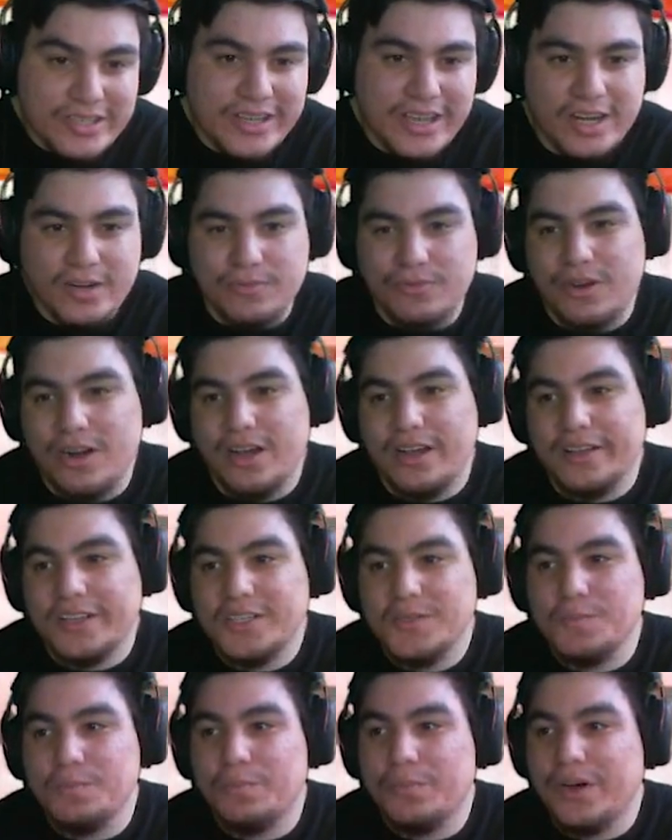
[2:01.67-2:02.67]
get a
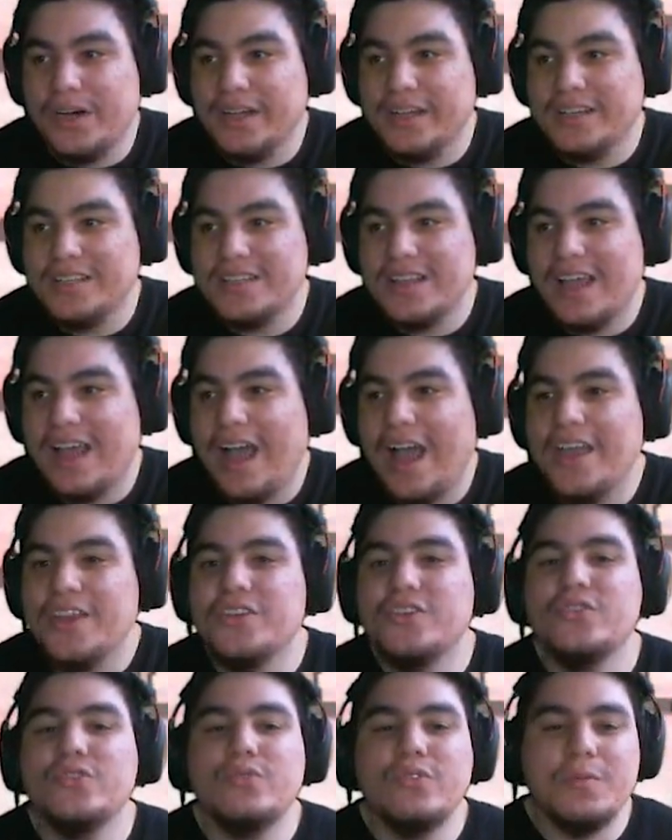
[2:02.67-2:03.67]
rocks, but I
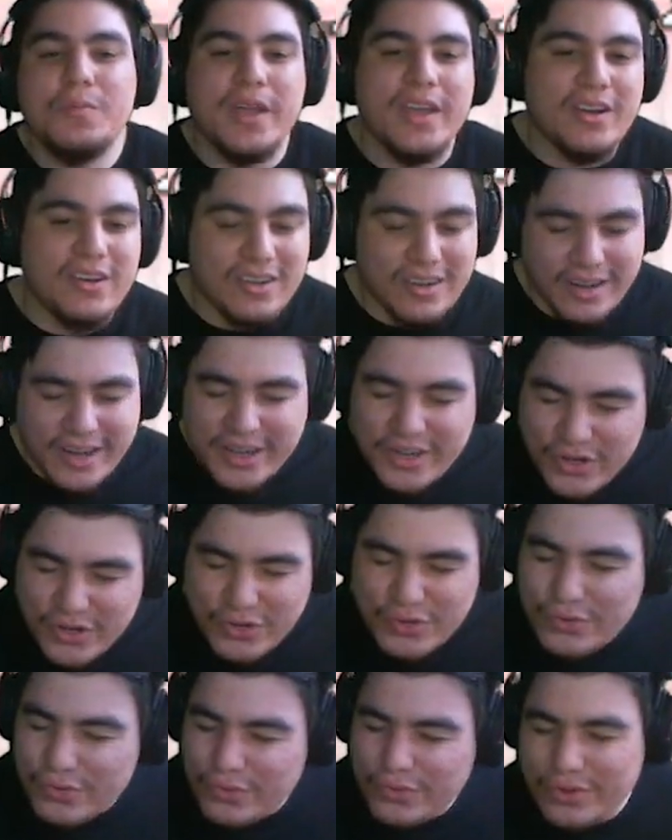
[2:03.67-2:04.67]
knew in my heart, I
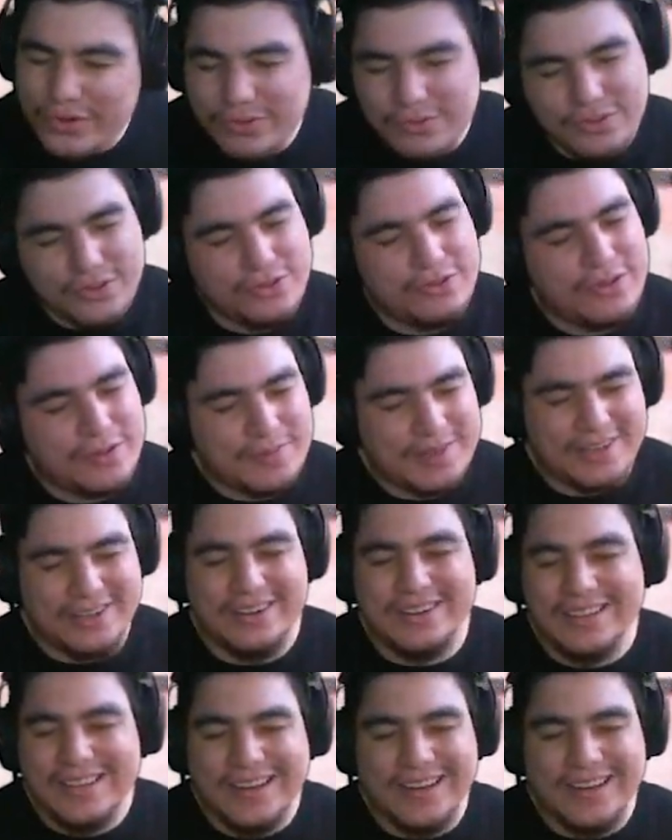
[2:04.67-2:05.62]
knew, knew, knew in my heart that